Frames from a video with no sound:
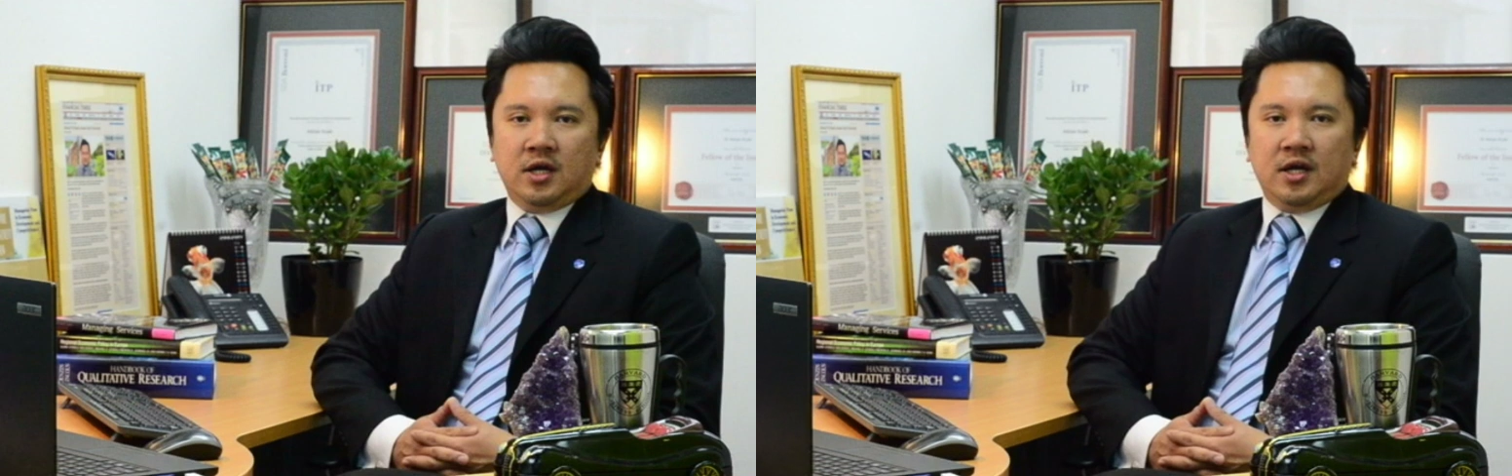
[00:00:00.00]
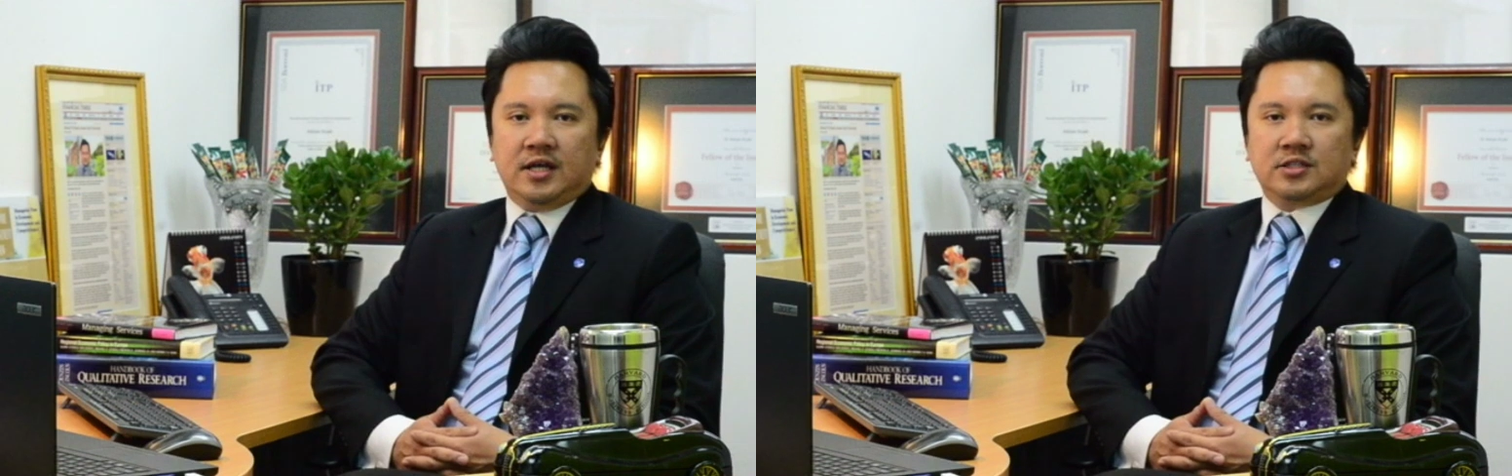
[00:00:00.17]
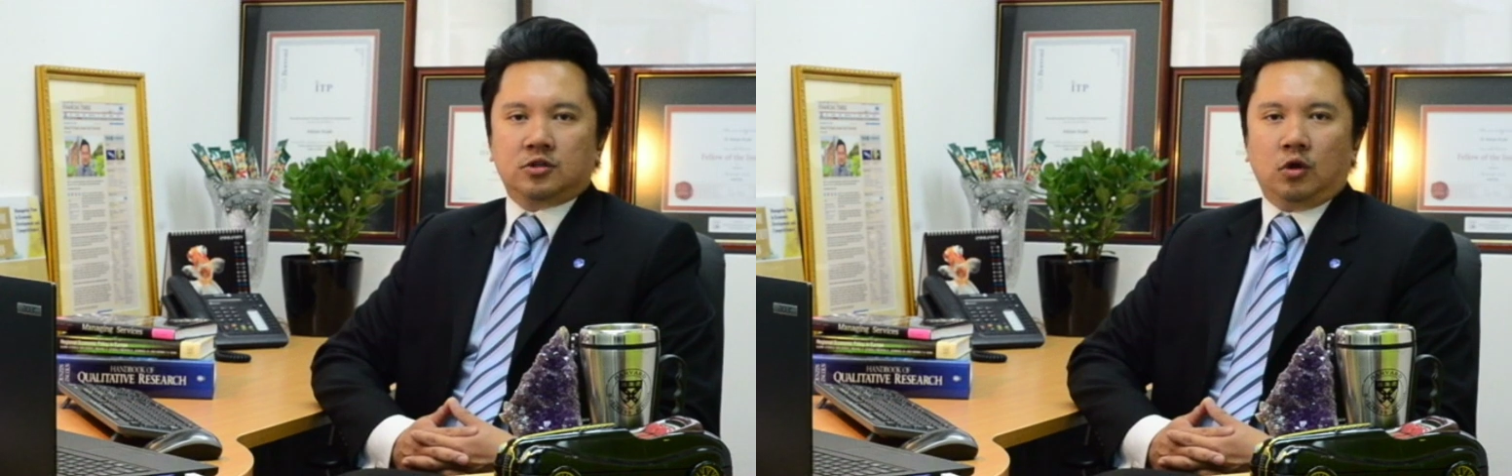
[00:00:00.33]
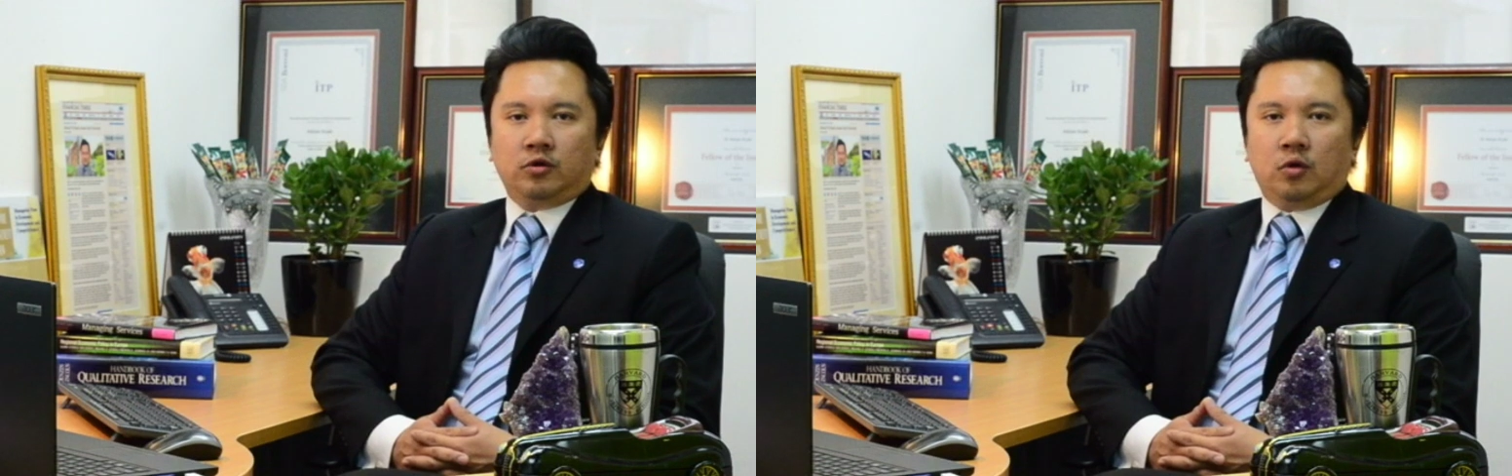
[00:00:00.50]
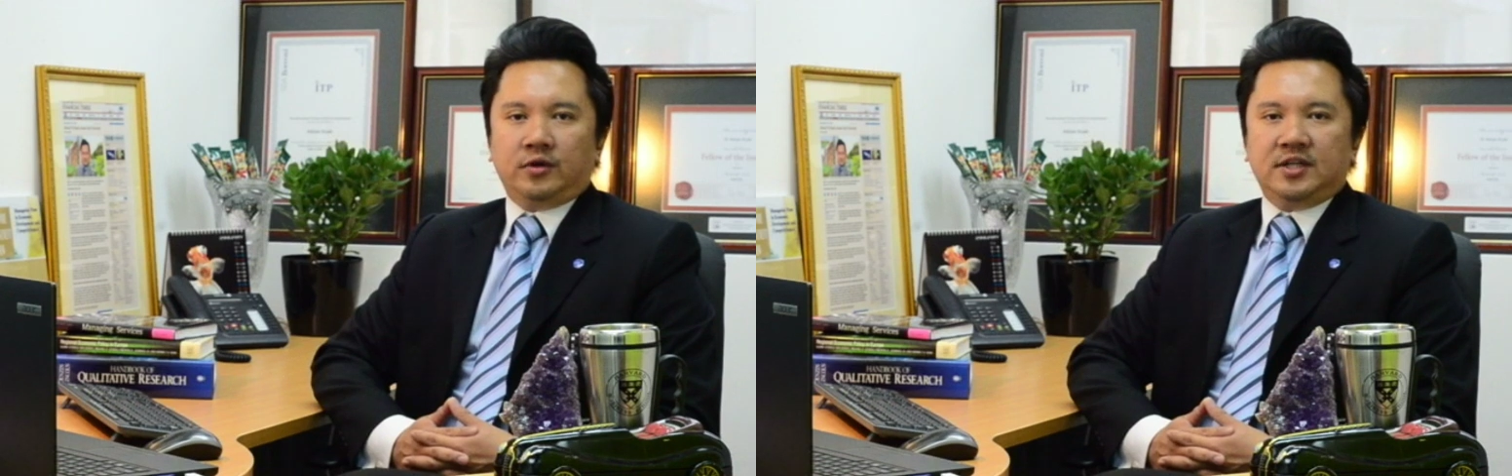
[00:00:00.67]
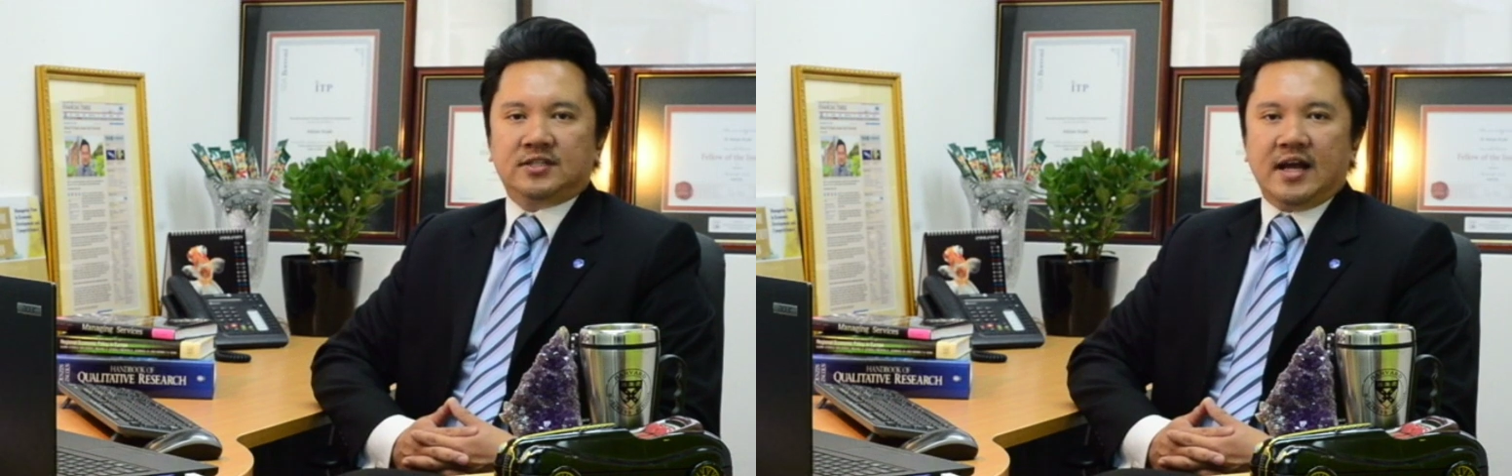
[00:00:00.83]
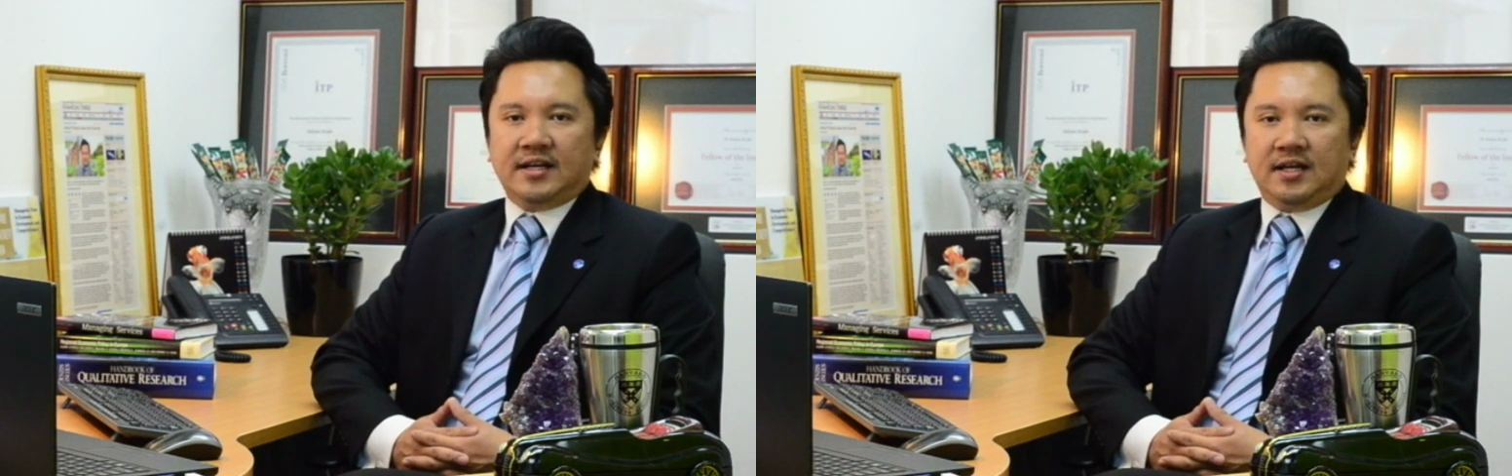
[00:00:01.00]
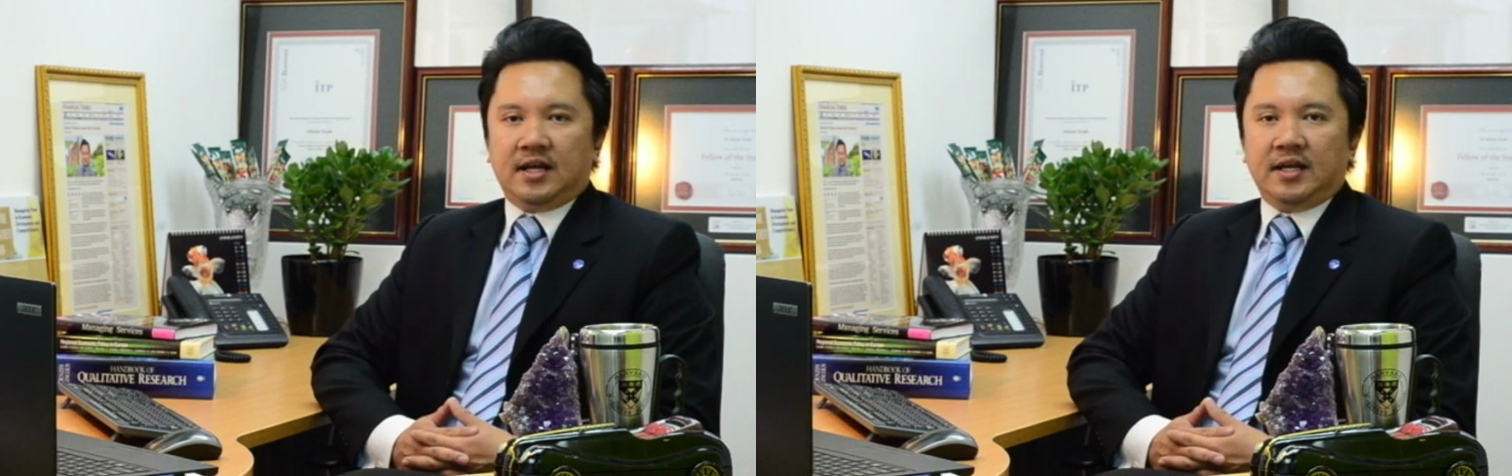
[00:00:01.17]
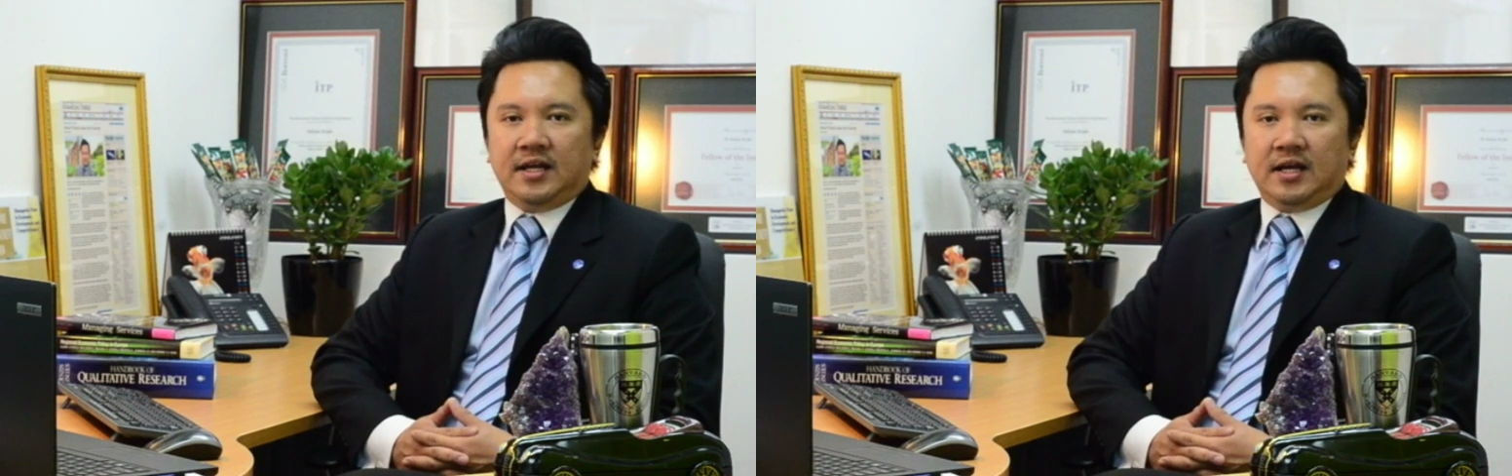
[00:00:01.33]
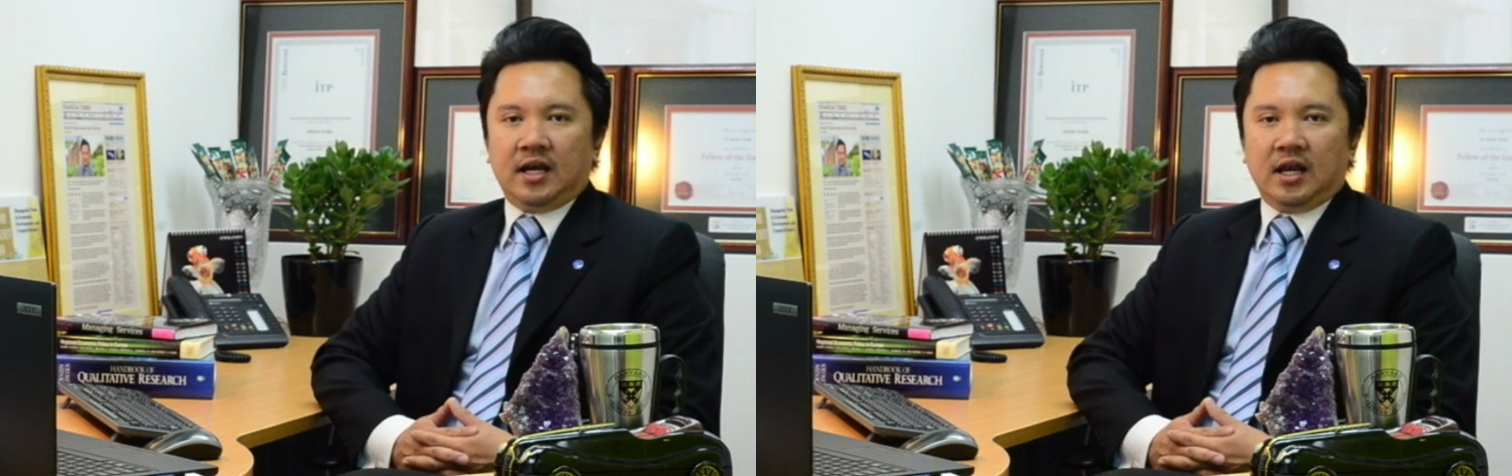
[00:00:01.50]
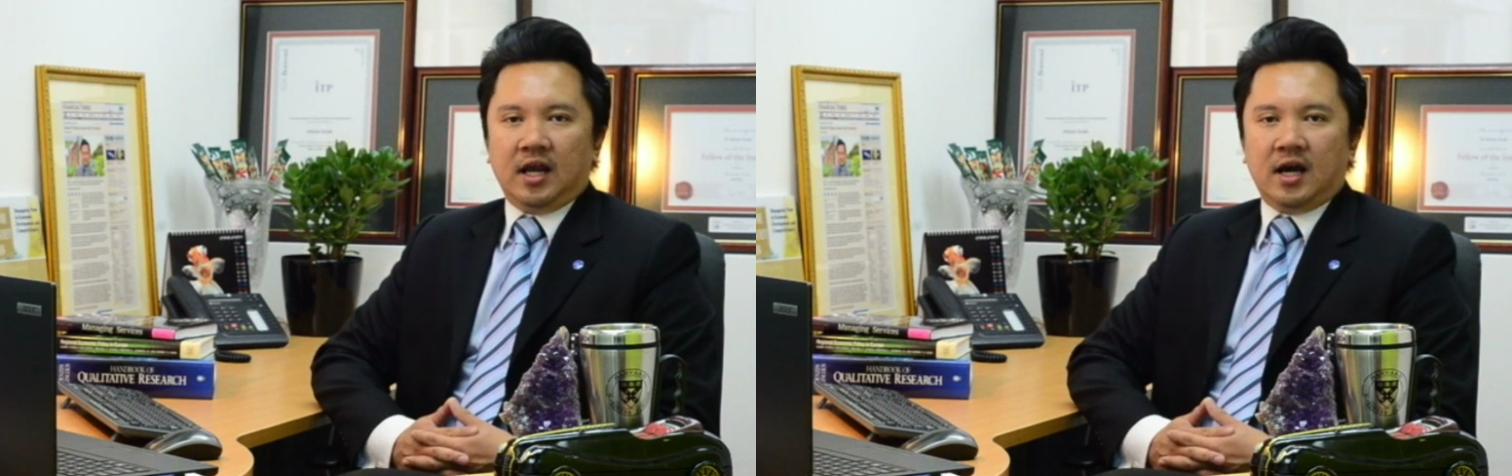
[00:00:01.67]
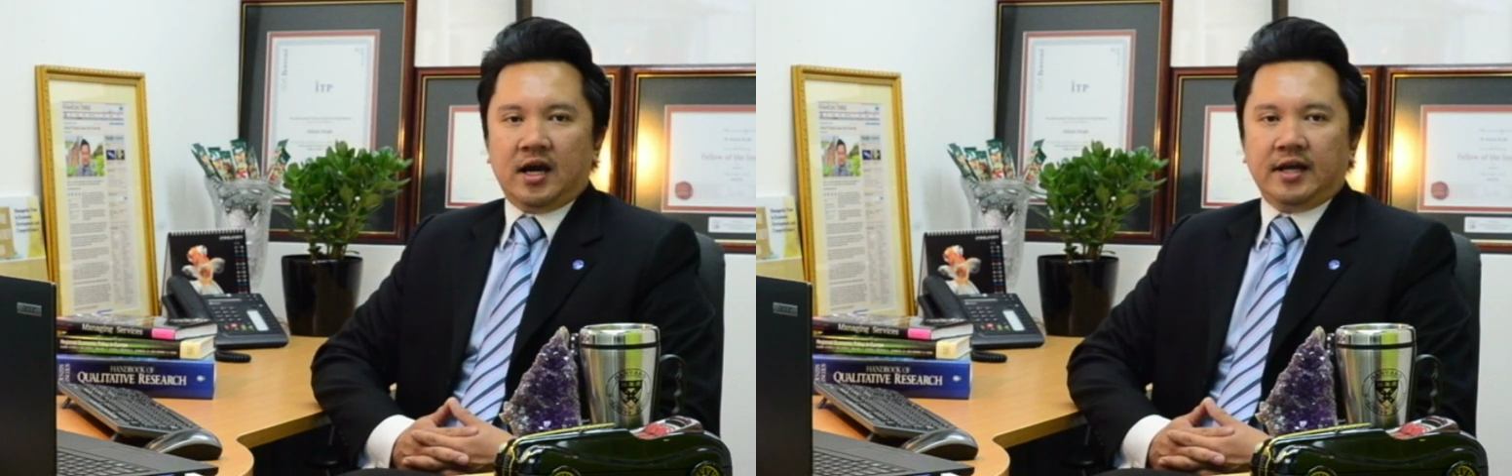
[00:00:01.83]
is not only technically
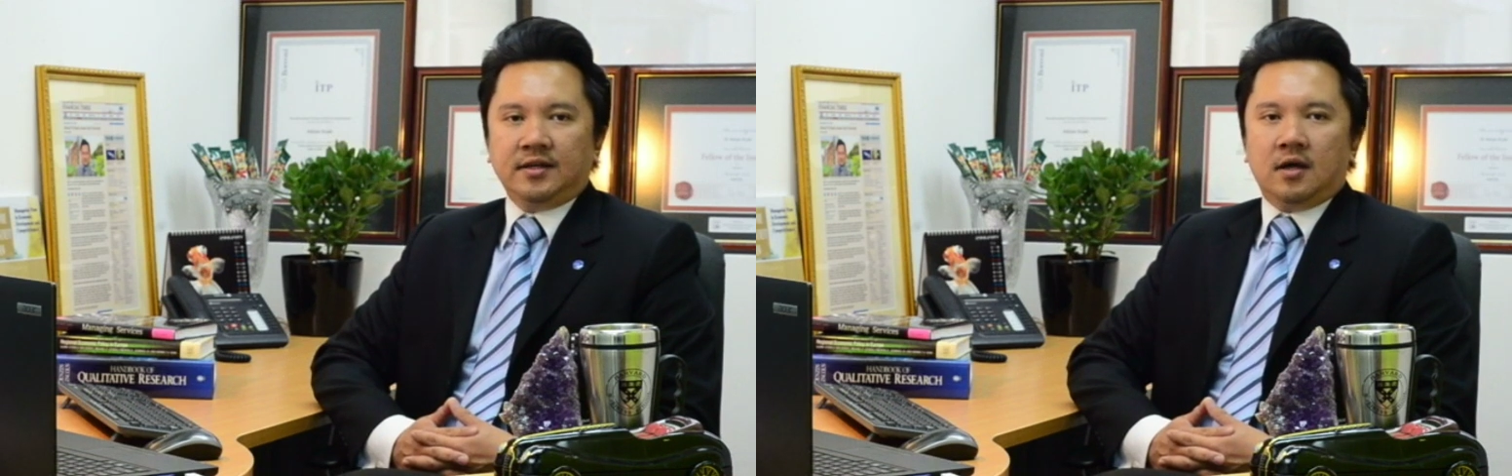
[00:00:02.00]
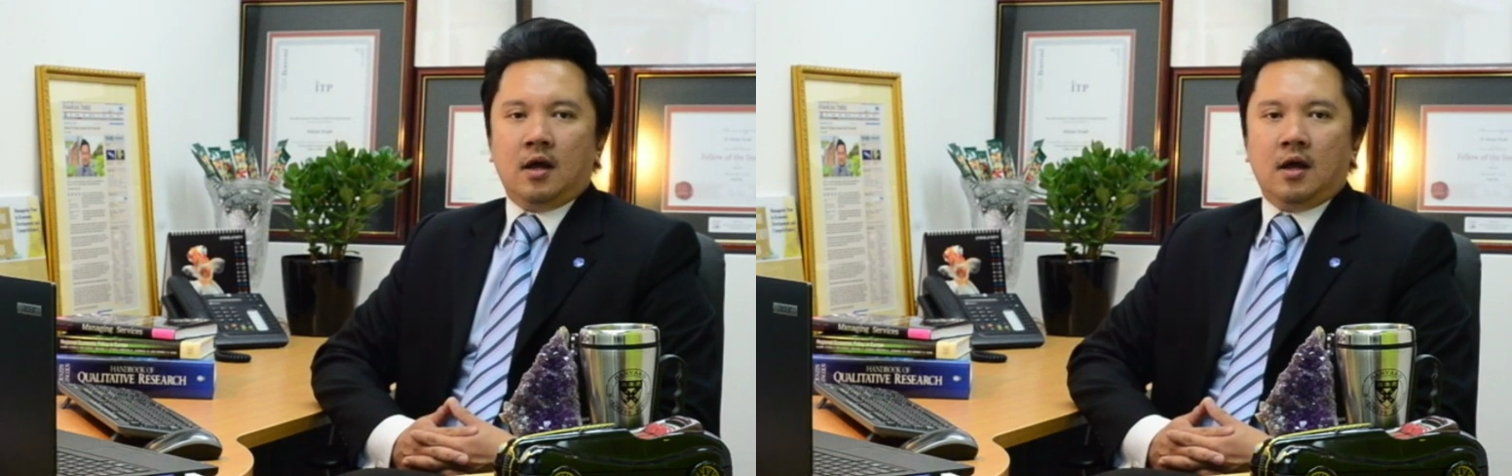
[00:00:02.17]
inclined,